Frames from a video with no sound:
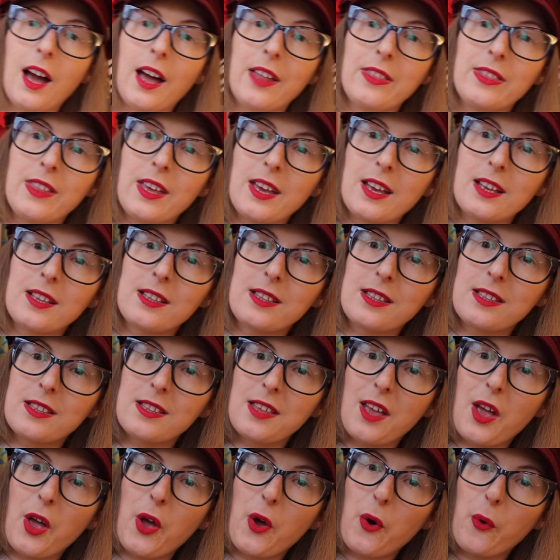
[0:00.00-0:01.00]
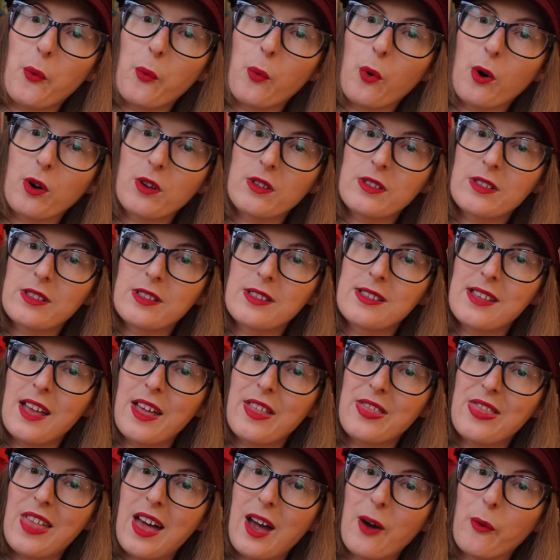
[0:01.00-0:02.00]
and this was
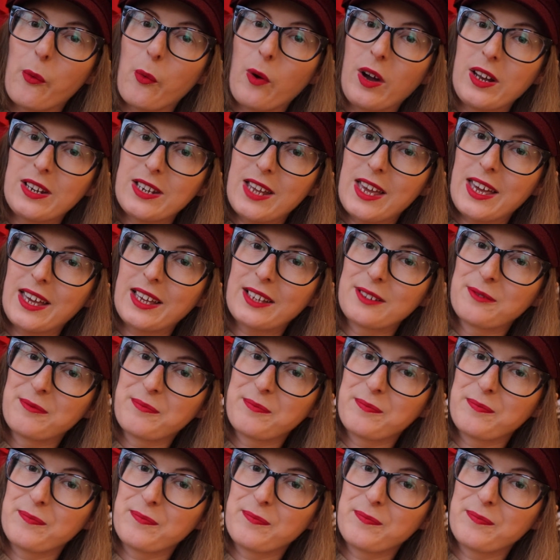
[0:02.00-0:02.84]
their wedding.